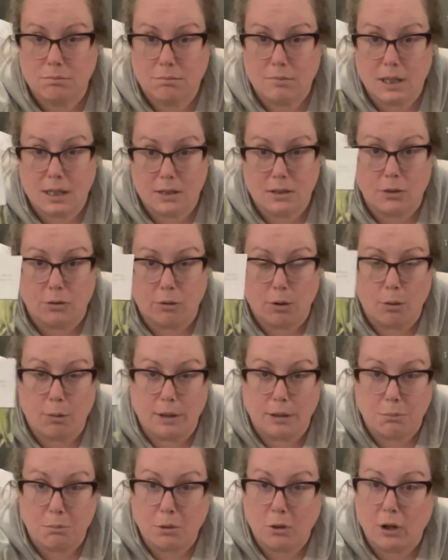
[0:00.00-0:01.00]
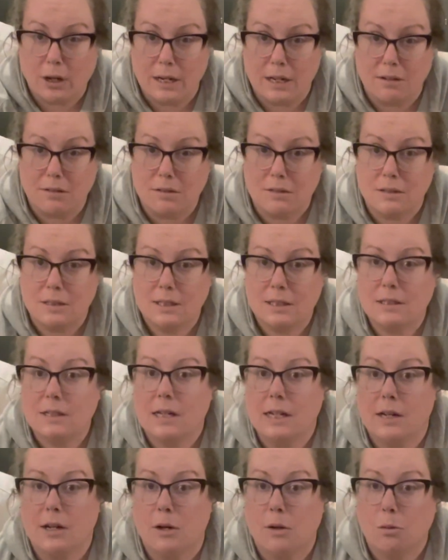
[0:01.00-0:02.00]
into growing perennials,
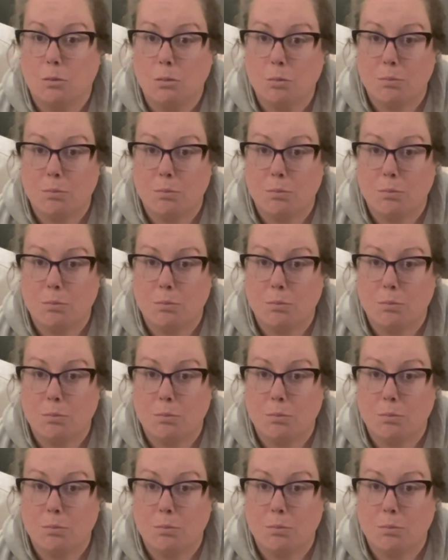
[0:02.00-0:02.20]
you know,